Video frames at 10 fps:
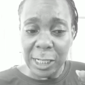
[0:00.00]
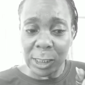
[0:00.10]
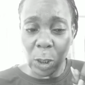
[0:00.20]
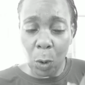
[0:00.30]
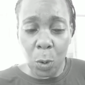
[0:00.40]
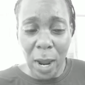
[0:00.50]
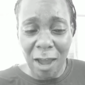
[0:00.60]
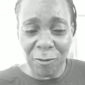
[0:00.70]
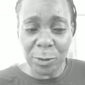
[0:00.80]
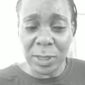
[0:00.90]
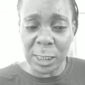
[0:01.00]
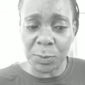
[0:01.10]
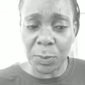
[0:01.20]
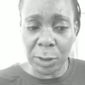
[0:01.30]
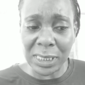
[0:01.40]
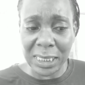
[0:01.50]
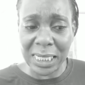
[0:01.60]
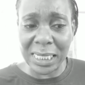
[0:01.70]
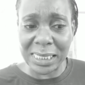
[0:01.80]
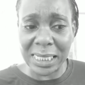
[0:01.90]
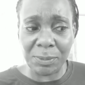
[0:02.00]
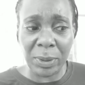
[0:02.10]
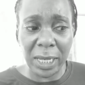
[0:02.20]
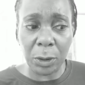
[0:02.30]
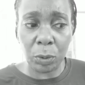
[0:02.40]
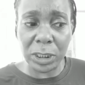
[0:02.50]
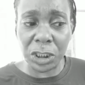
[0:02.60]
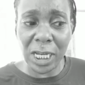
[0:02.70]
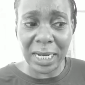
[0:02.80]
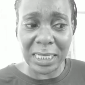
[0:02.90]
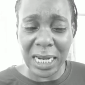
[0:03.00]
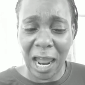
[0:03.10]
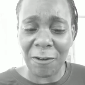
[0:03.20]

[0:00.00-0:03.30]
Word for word: So whoever this person is that's being rejected,